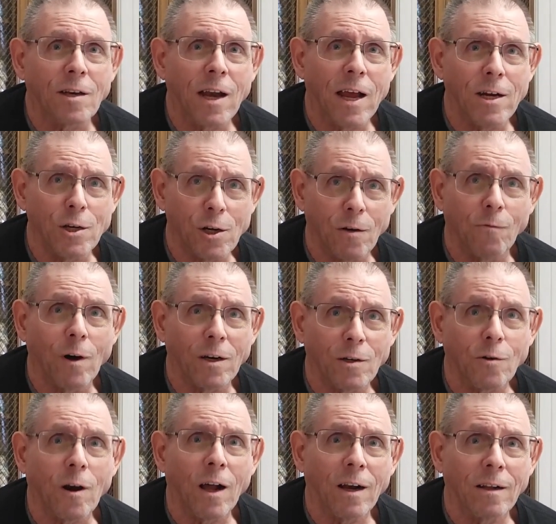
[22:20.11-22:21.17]
restaurant? That's an Asian
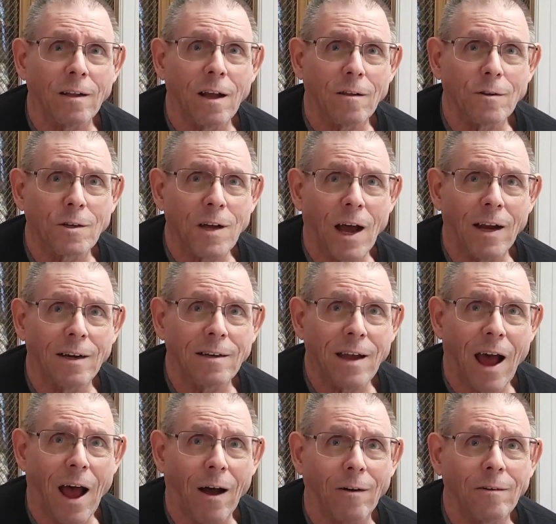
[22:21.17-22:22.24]
restaurant on the other side of
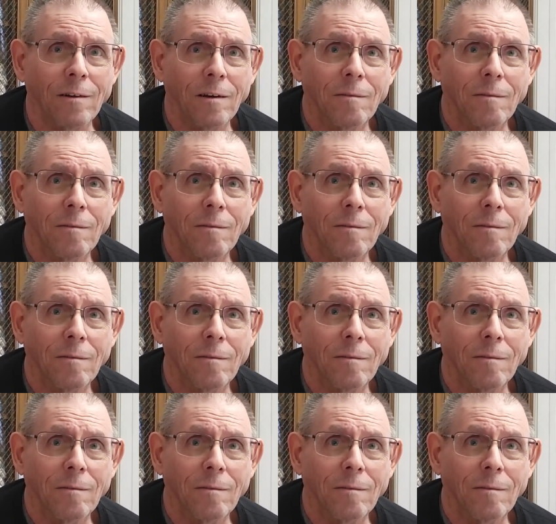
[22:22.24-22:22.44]
town.